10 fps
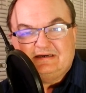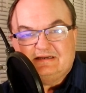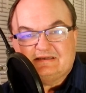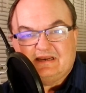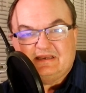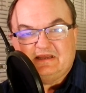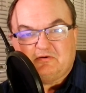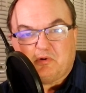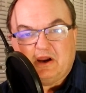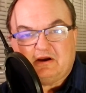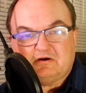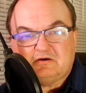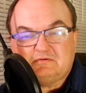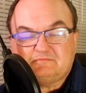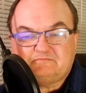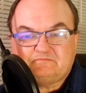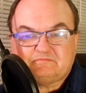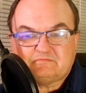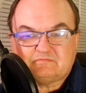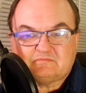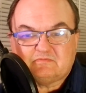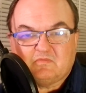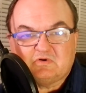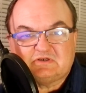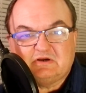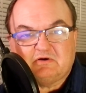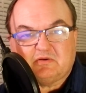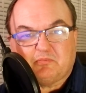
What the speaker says: Is it a deal breaker? We'll see what the